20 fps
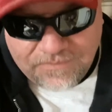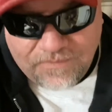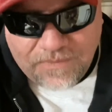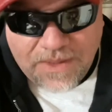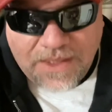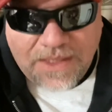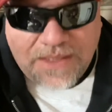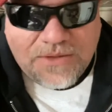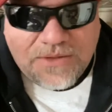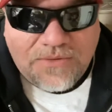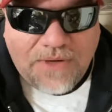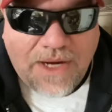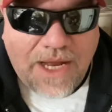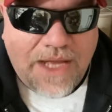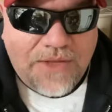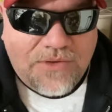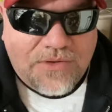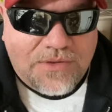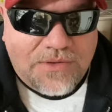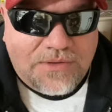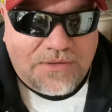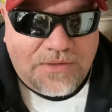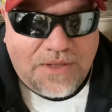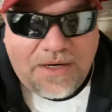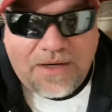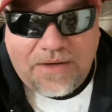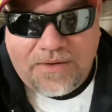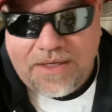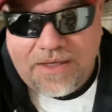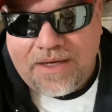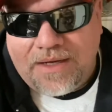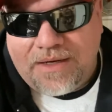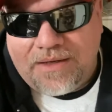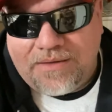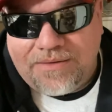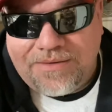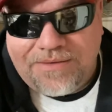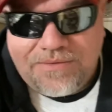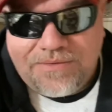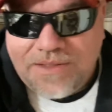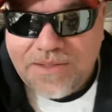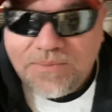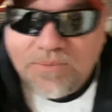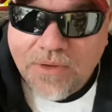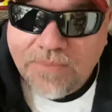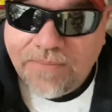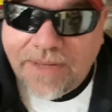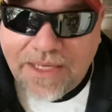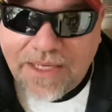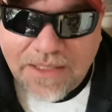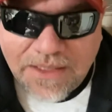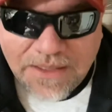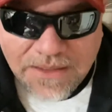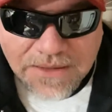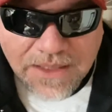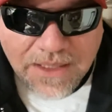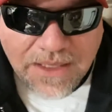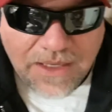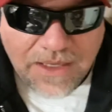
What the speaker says: They stretch, you know, there's just more maintenance.